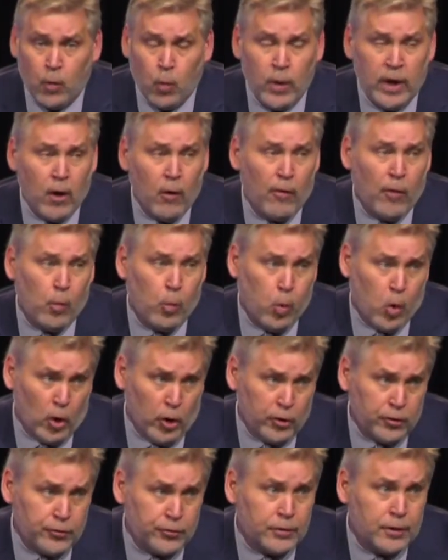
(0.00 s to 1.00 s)
we are the
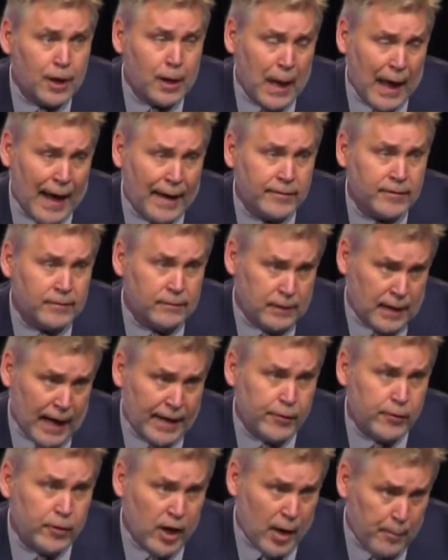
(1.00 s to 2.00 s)
worst class of
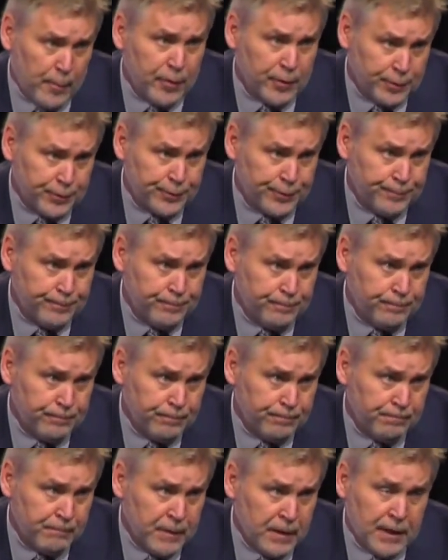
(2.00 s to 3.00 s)
liner-uppers
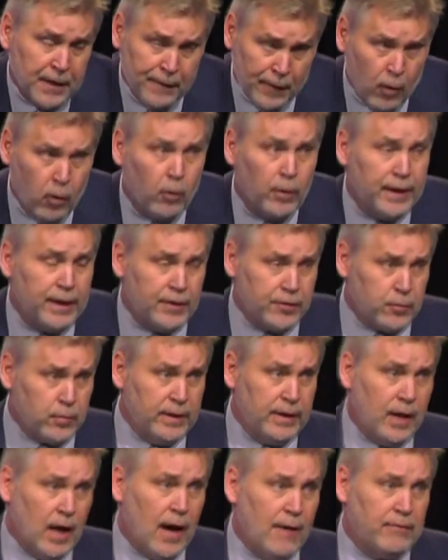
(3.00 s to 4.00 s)
in the whole
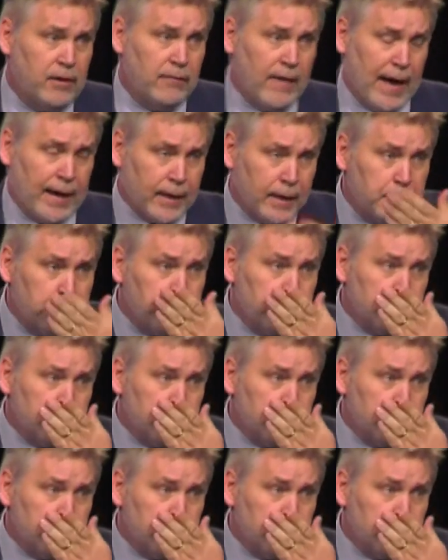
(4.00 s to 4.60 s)
history of Lavaca."